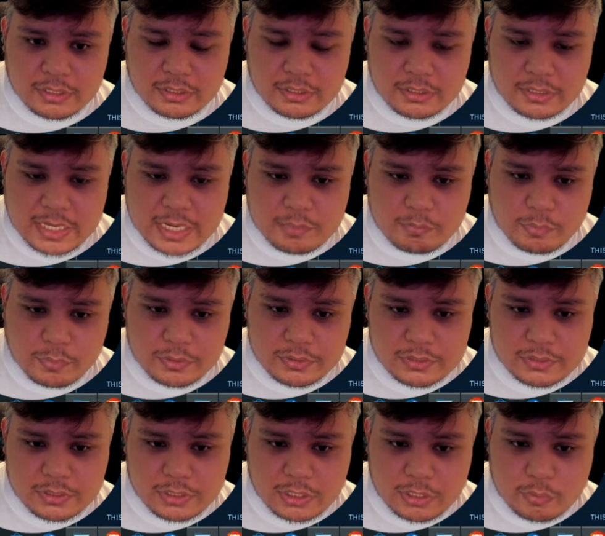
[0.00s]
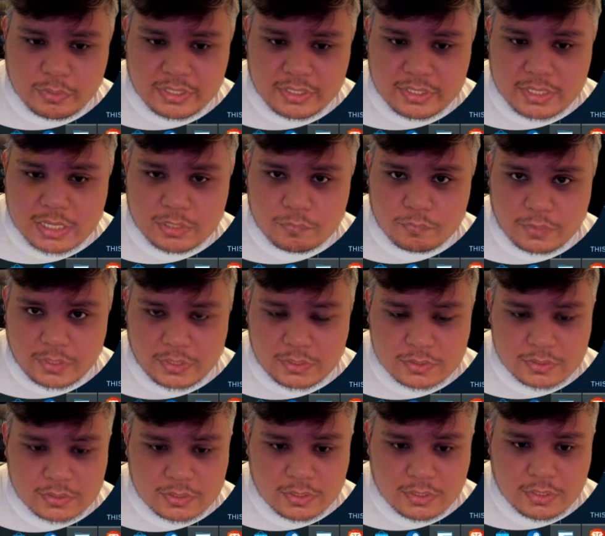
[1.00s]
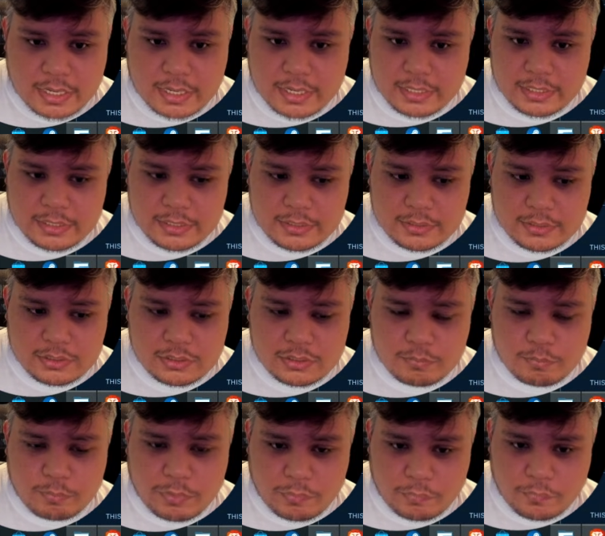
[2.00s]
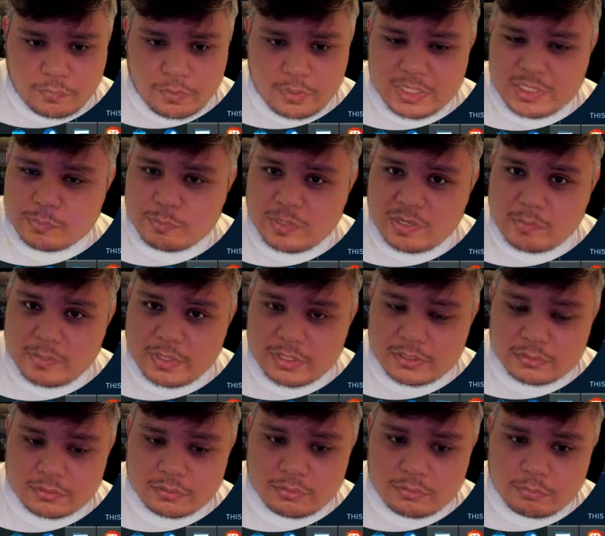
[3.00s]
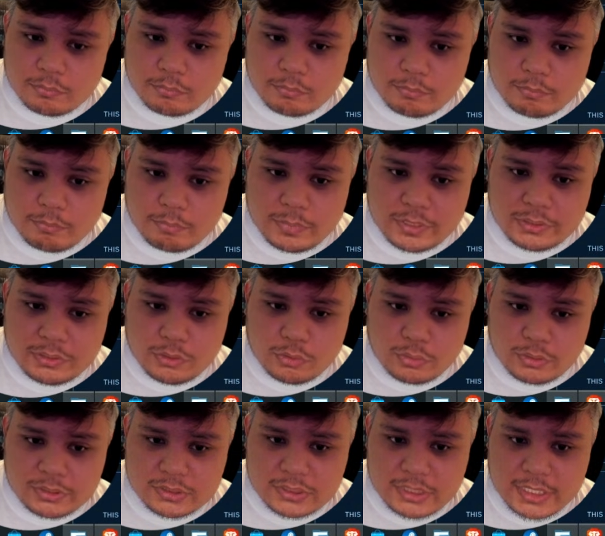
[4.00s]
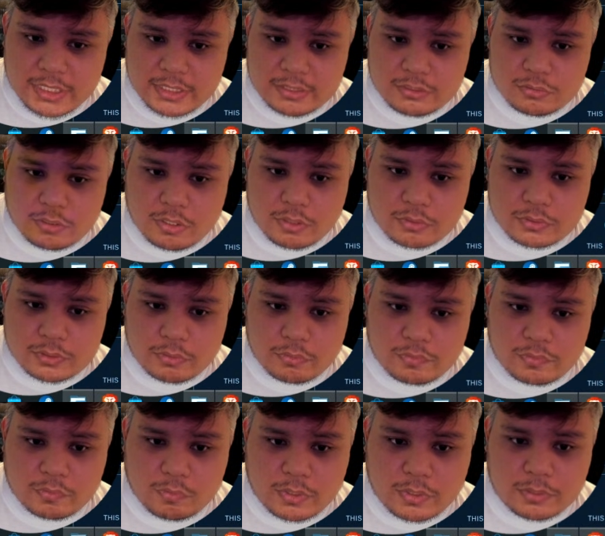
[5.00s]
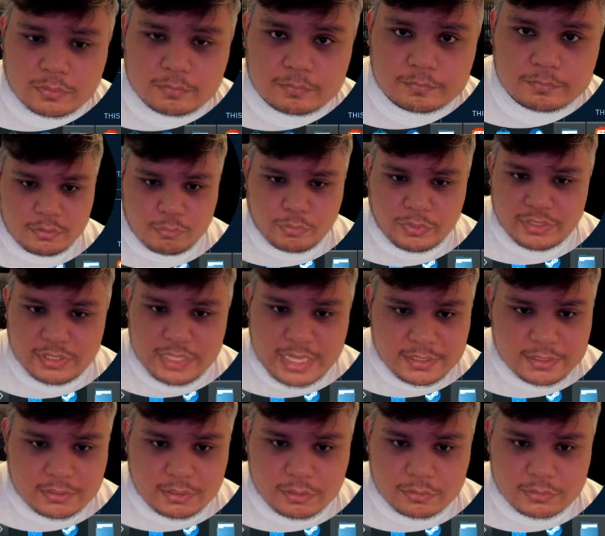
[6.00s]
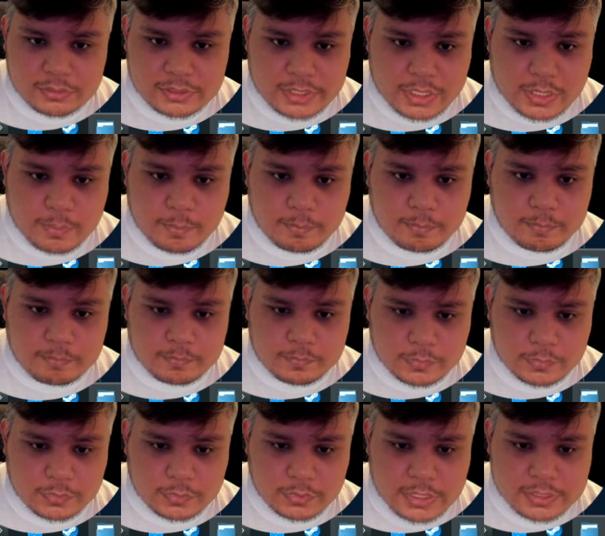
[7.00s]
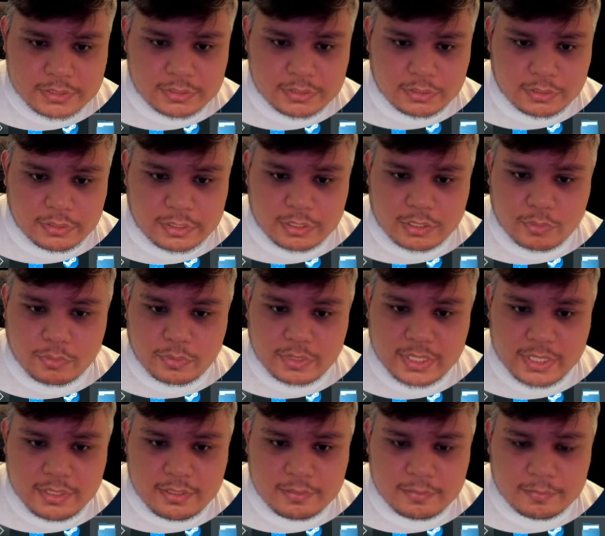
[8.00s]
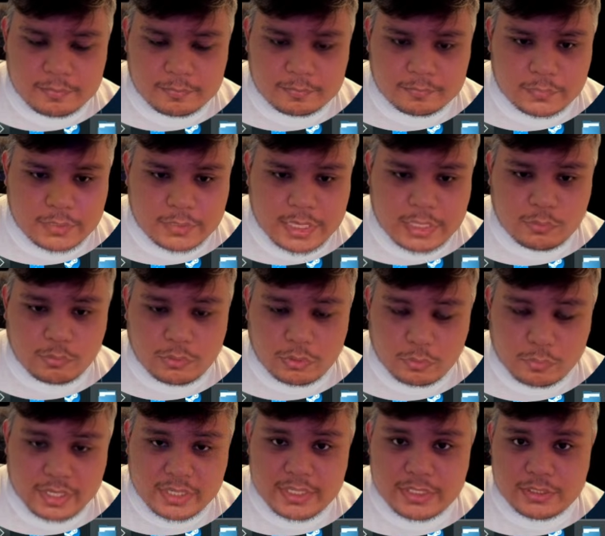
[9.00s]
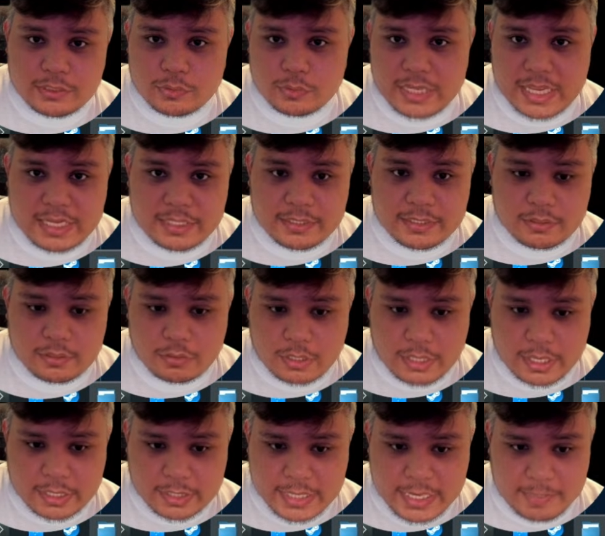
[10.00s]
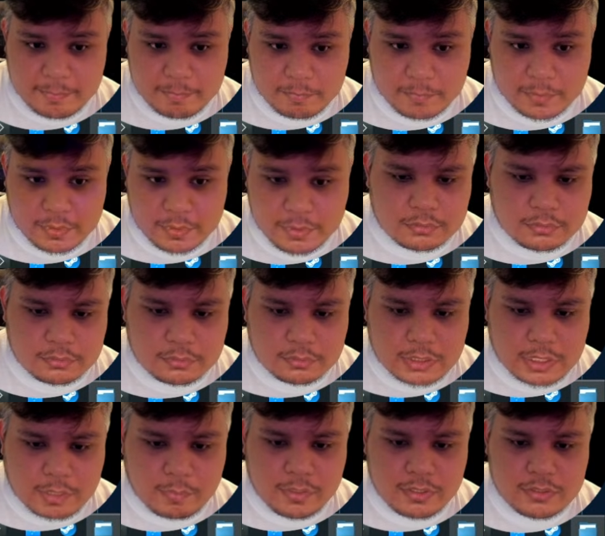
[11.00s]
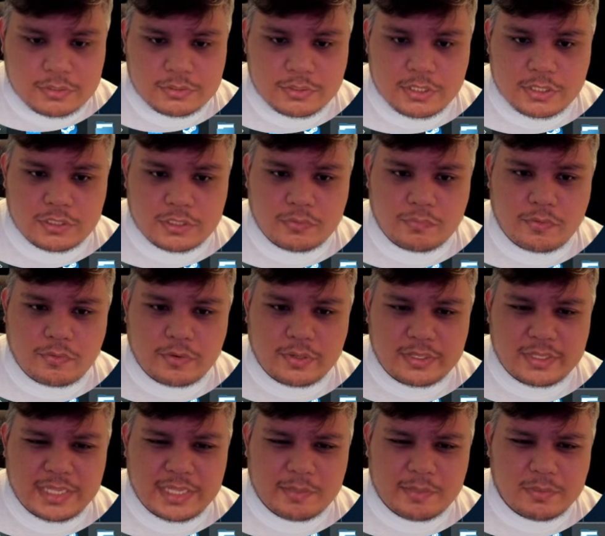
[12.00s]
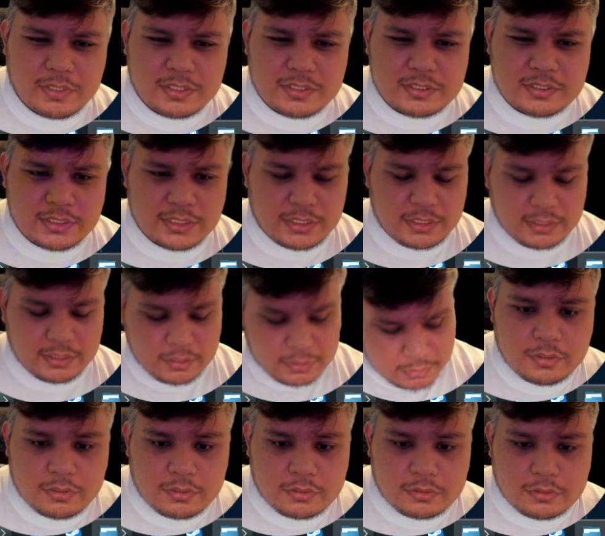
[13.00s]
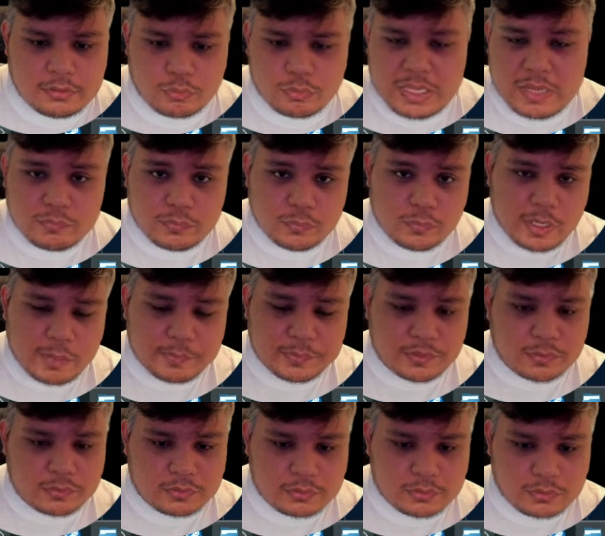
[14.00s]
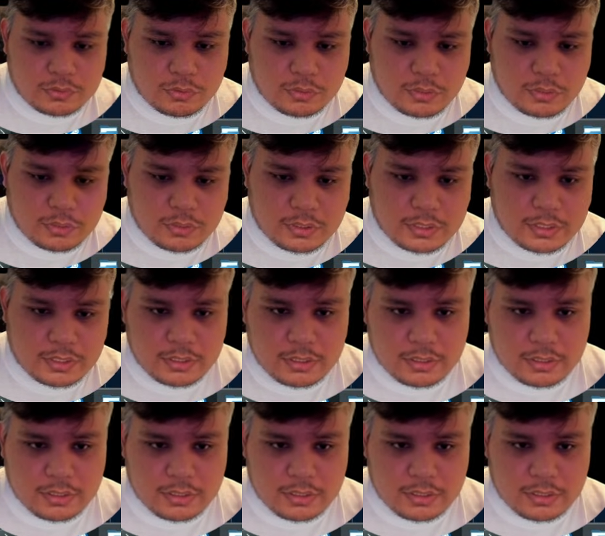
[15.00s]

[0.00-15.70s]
9.0 and Hotfix. I prefer Experimental, but you can set it to auto if you want. With that all set up, let's click OK, and we're ready to get a game. I'm gonna search for a game, let's see. So you have two options. You could